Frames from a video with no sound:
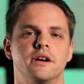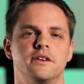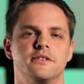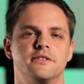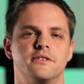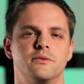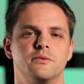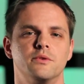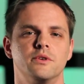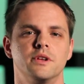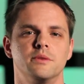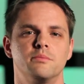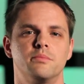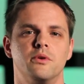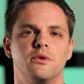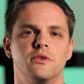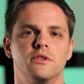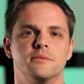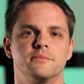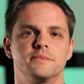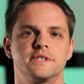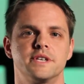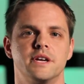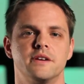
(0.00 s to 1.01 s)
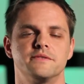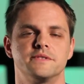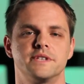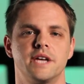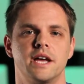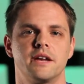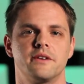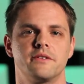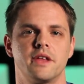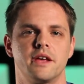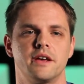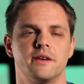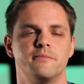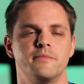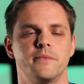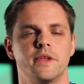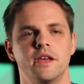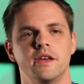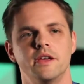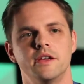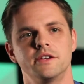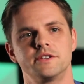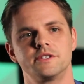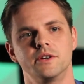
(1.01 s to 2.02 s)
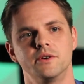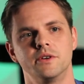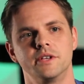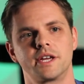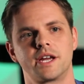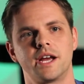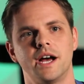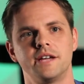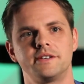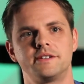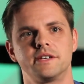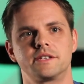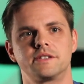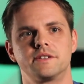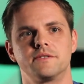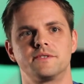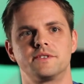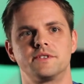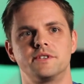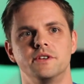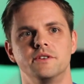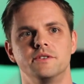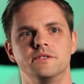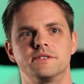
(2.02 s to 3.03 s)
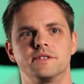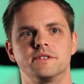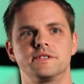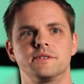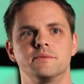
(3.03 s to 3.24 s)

to really pull themselves out of that. So in the context of students,